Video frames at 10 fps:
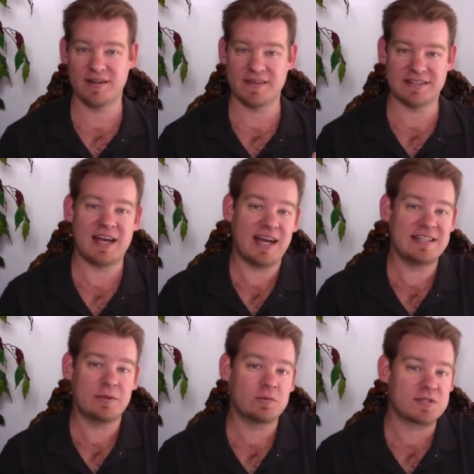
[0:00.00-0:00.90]
that the
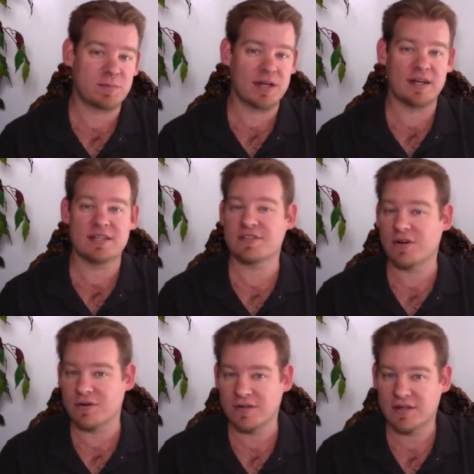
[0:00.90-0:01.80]
idea will spread on its
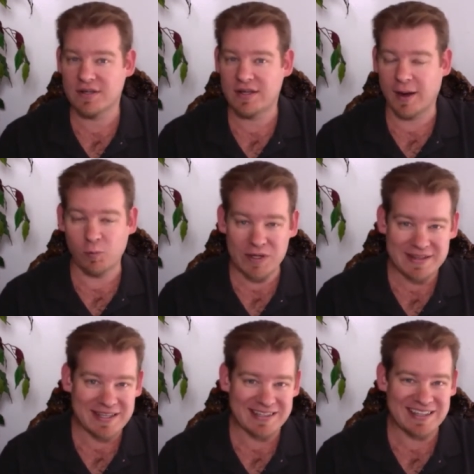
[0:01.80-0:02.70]
own. And we
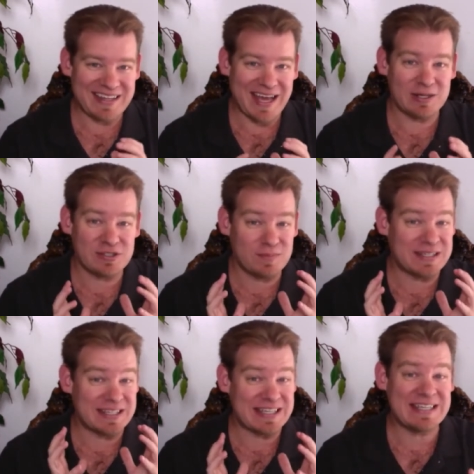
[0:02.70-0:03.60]
think that that should
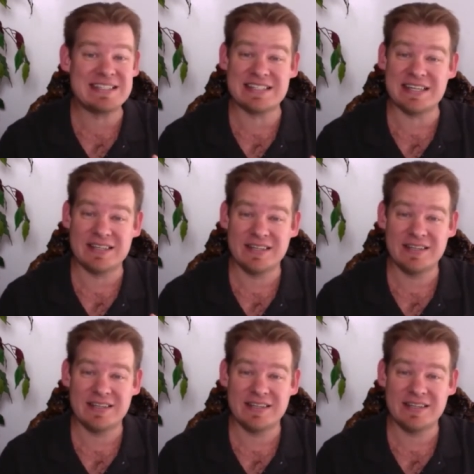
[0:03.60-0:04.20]
be easy